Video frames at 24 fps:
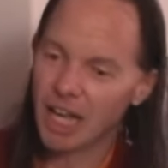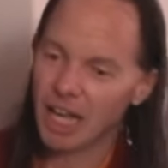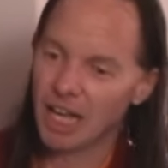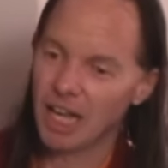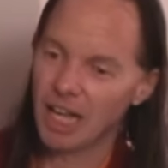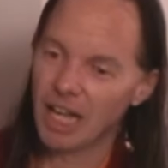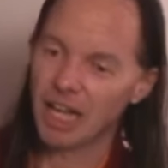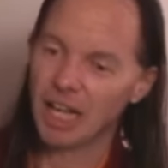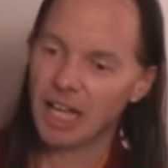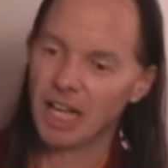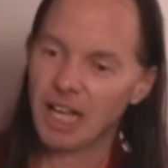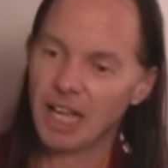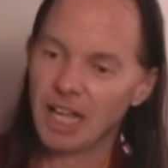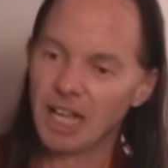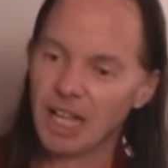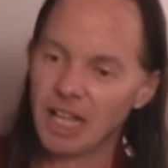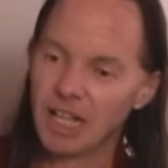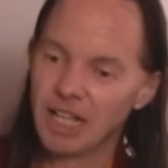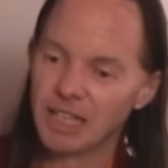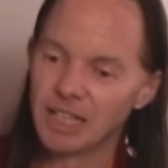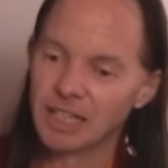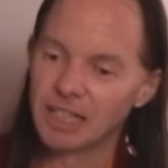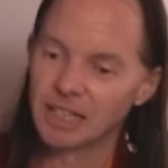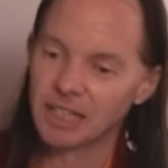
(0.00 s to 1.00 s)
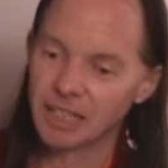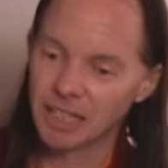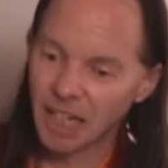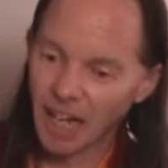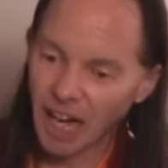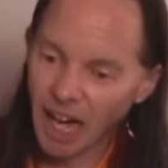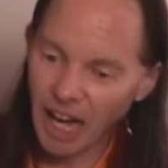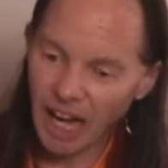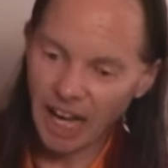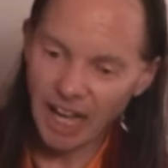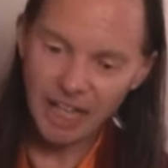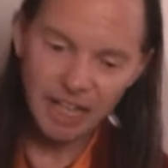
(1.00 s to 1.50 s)
Sky.
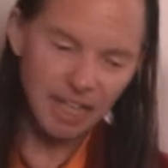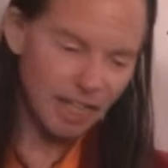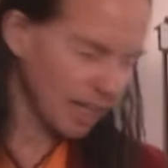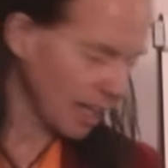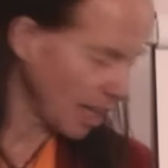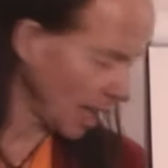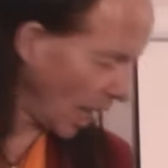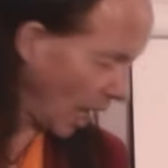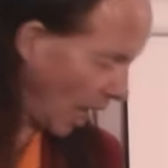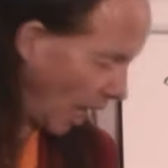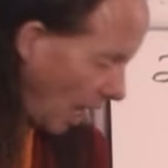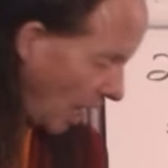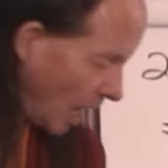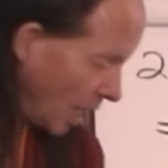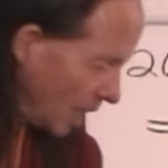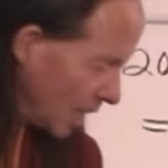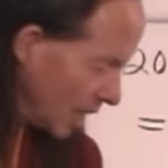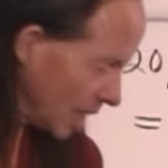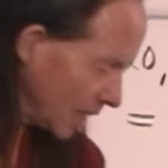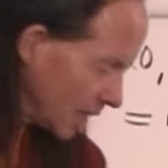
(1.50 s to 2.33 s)
Sky. La.